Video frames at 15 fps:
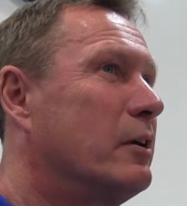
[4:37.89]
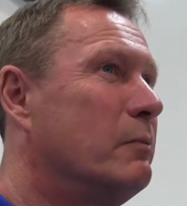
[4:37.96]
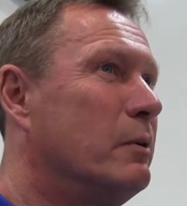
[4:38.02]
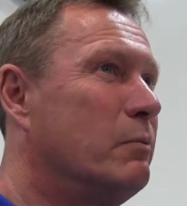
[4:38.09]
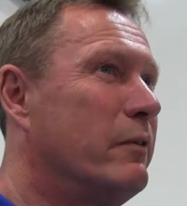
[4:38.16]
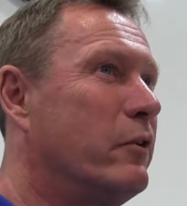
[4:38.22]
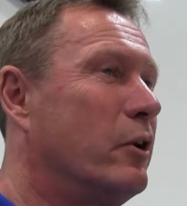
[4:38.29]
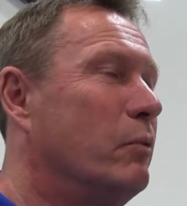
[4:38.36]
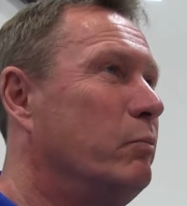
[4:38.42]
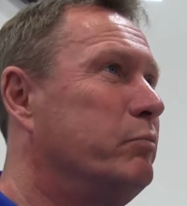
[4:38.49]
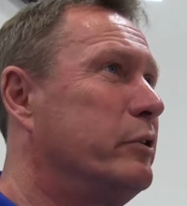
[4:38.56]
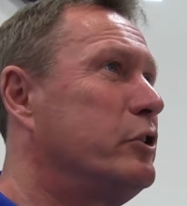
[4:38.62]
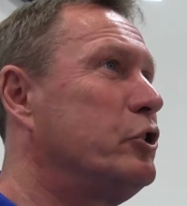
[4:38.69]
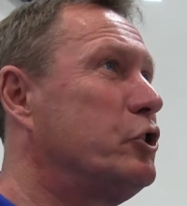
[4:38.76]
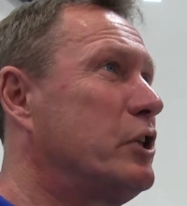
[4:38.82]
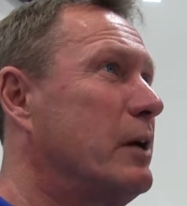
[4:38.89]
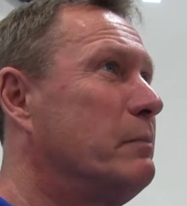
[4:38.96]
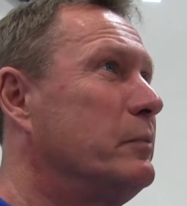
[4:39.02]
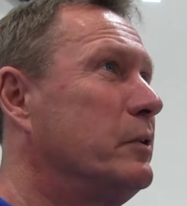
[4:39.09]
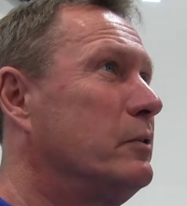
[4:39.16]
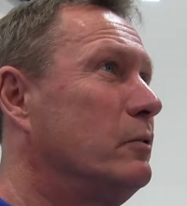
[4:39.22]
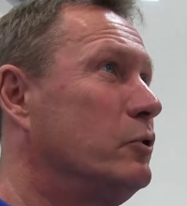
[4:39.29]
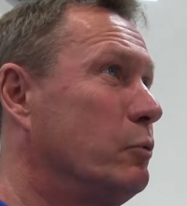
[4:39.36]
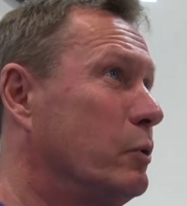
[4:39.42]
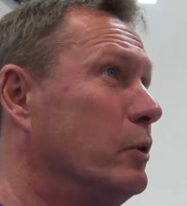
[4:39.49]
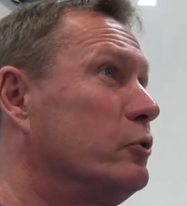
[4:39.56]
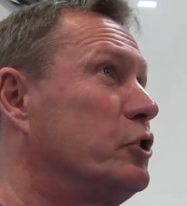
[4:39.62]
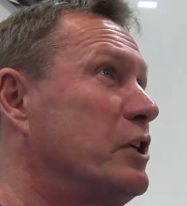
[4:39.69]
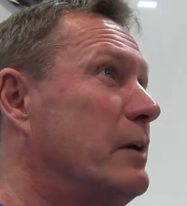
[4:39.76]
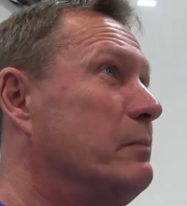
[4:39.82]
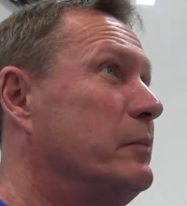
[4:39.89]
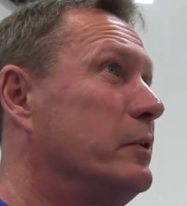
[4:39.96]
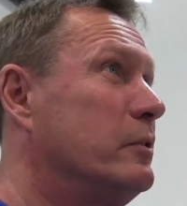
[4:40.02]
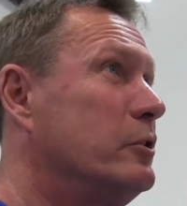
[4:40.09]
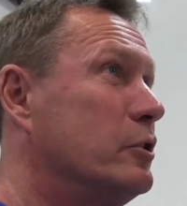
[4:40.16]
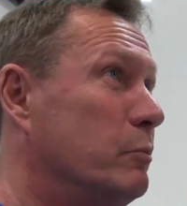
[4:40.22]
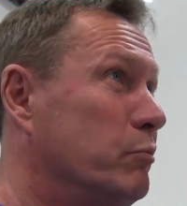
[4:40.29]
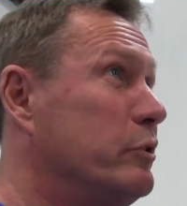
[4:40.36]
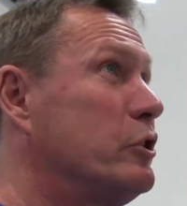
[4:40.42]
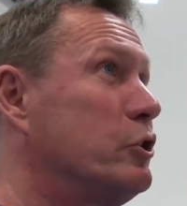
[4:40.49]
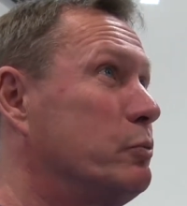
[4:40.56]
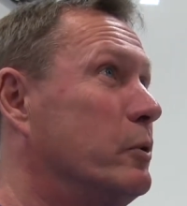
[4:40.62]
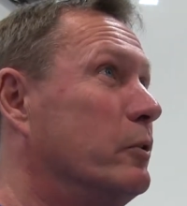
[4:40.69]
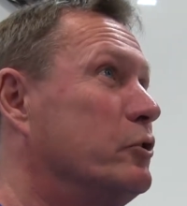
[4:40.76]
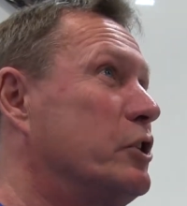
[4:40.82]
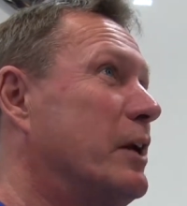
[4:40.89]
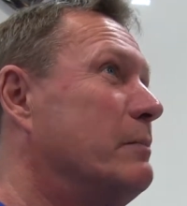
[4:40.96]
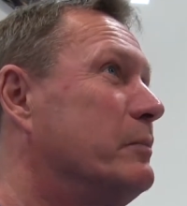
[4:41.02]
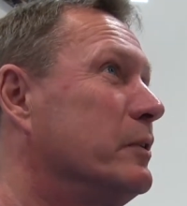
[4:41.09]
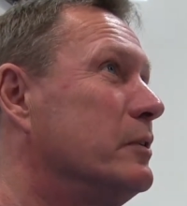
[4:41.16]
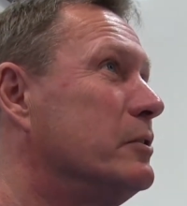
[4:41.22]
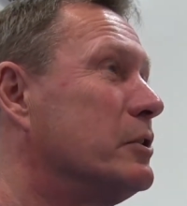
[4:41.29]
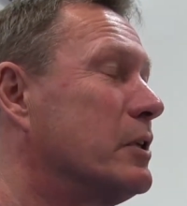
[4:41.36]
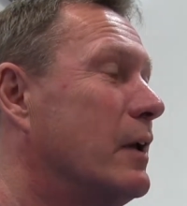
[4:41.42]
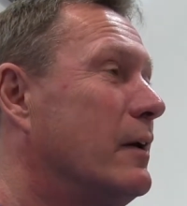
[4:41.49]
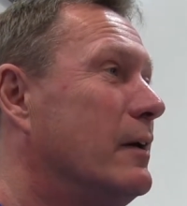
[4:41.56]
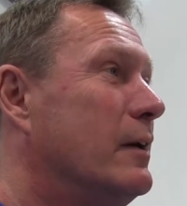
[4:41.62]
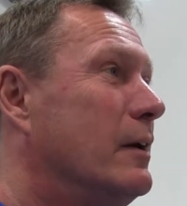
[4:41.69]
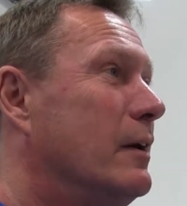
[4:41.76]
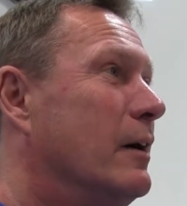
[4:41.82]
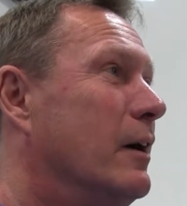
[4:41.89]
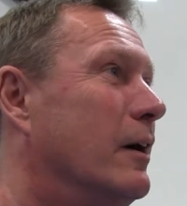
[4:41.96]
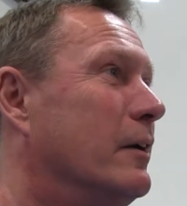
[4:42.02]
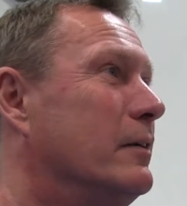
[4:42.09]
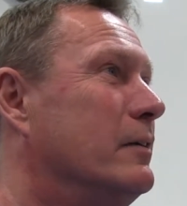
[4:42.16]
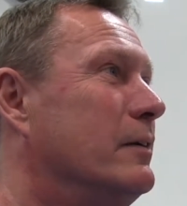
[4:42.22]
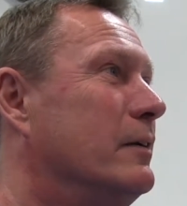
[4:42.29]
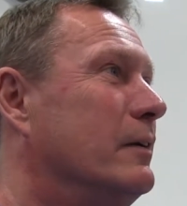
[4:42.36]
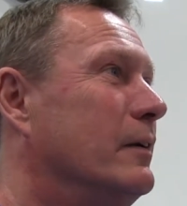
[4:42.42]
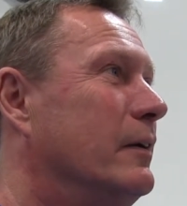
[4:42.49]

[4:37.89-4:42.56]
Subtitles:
I mean, we've got British champions, world champions and British world champions, and